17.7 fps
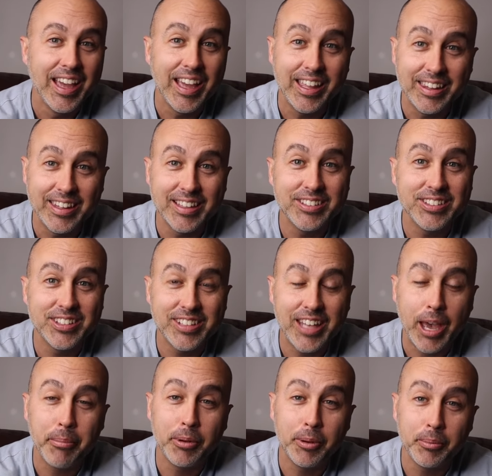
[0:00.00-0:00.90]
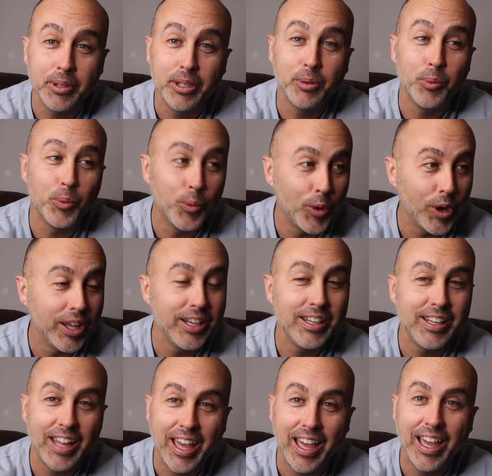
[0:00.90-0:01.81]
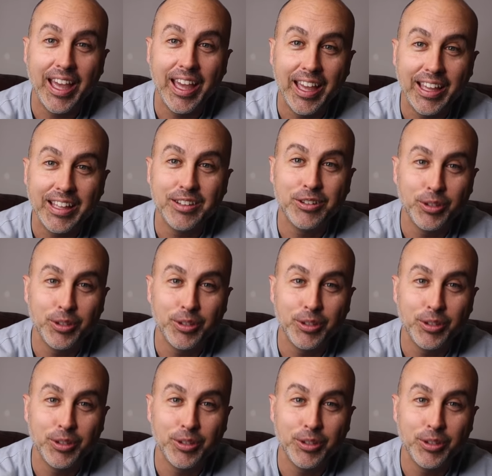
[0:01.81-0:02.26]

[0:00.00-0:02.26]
And this just happened to be one day